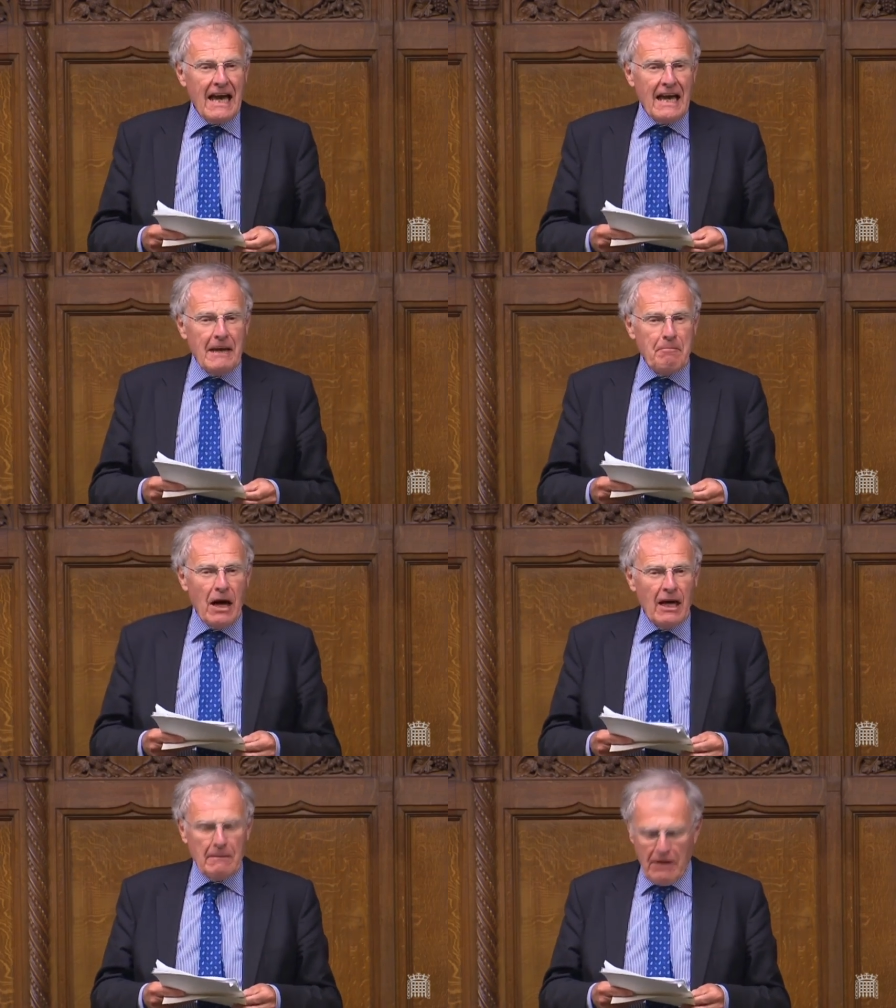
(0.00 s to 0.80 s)
a
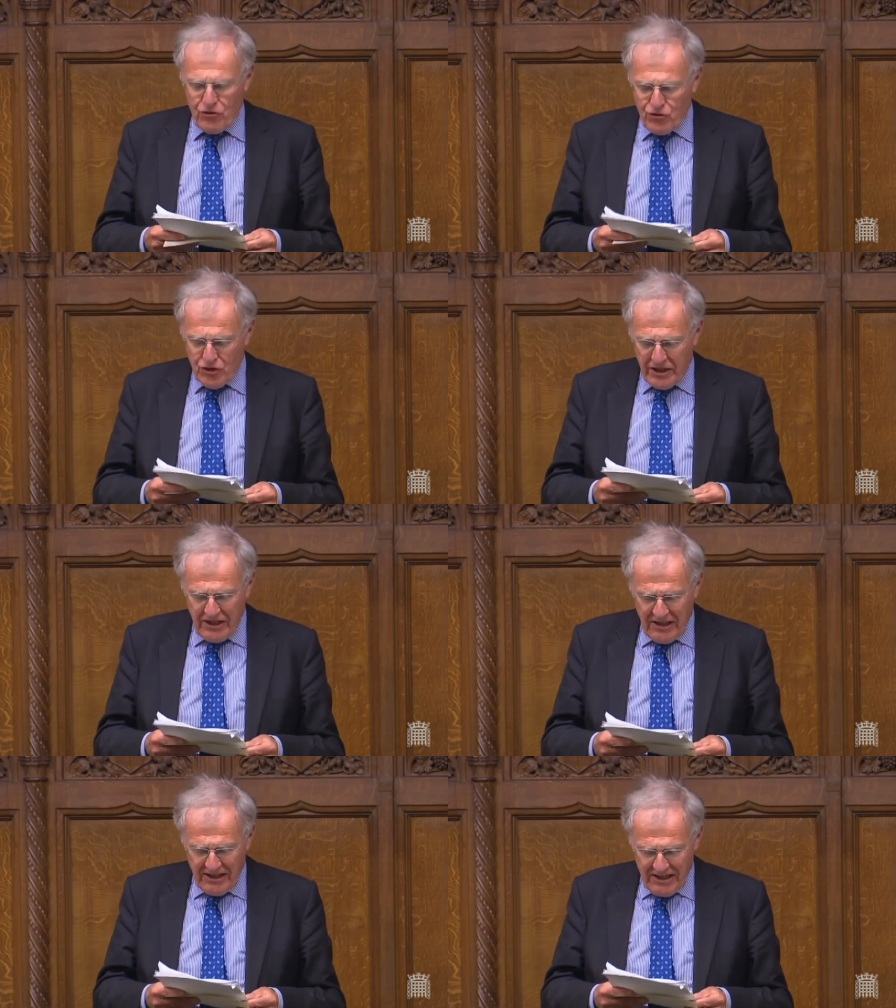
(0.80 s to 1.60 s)

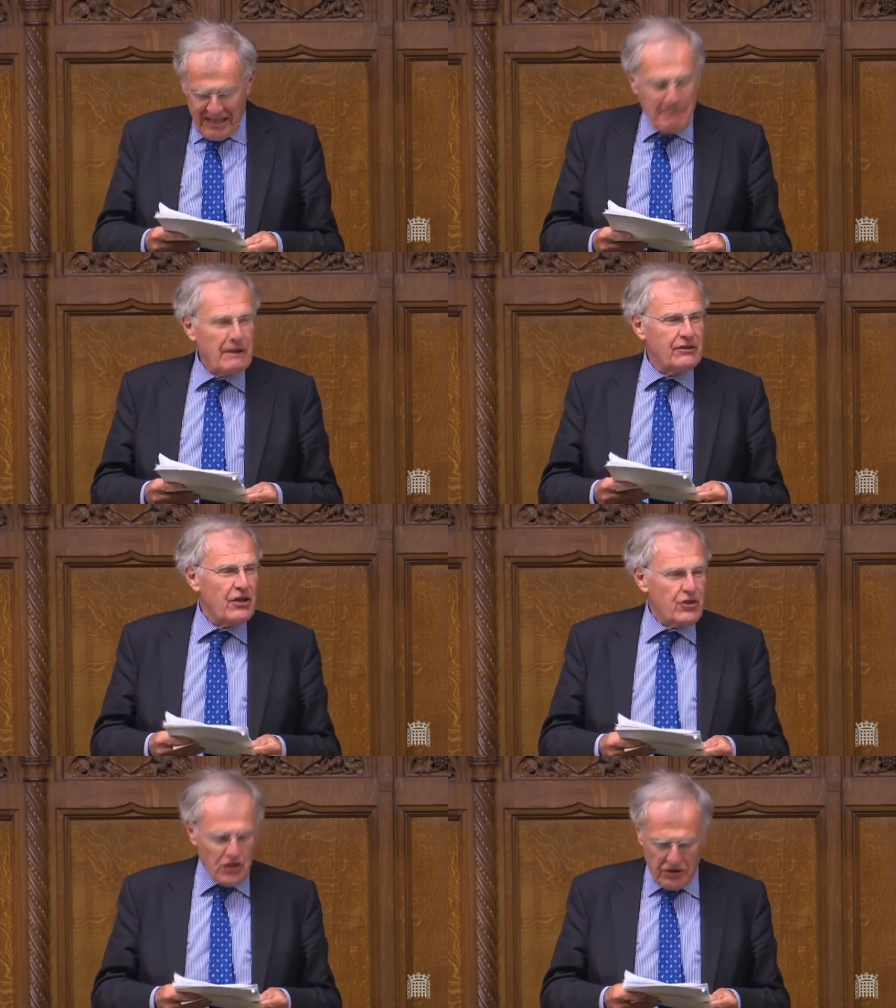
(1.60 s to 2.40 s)
parliamentary
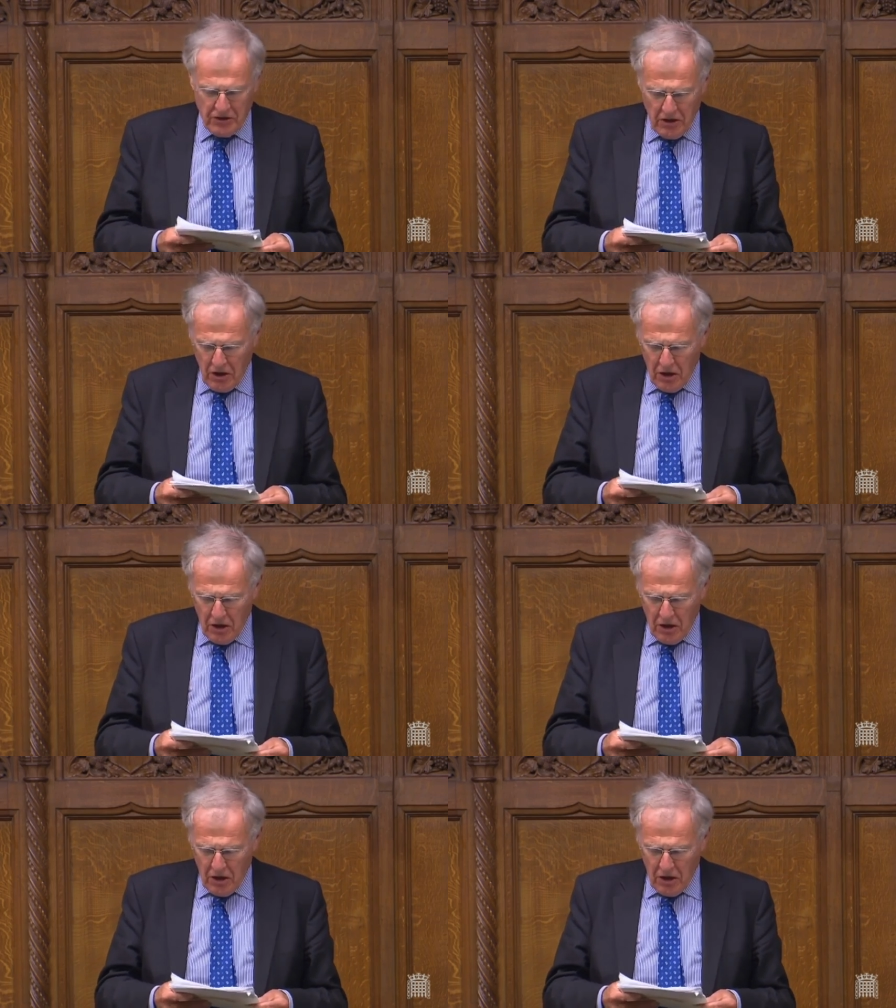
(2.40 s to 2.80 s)
e-petition